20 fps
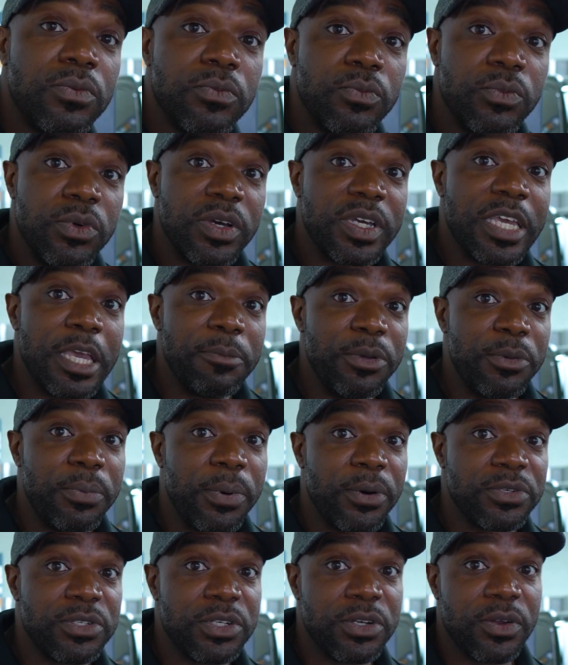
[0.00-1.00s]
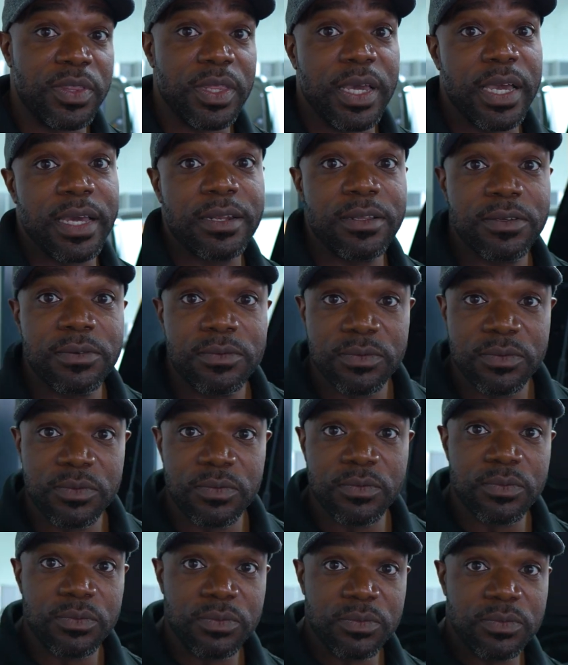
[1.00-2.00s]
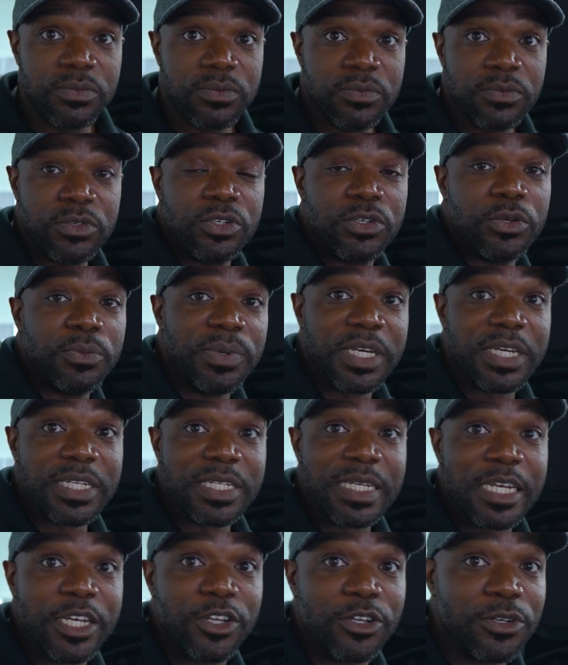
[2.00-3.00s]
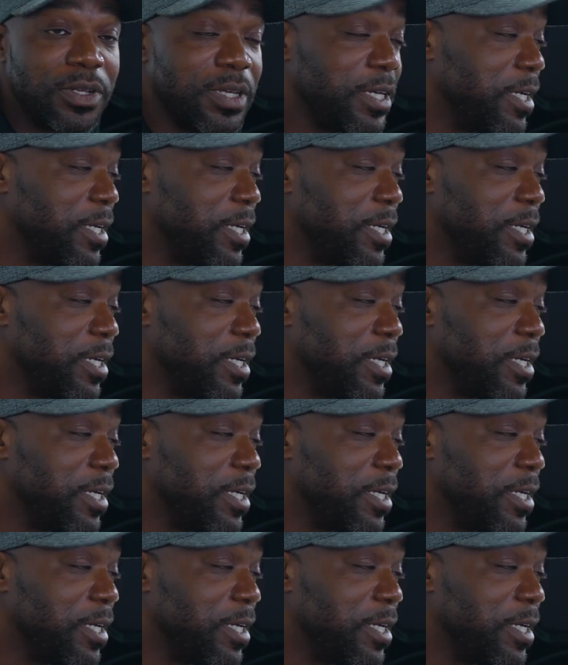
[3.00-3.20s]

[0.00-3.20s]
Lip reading: we'll keep you posted on that. To be continued.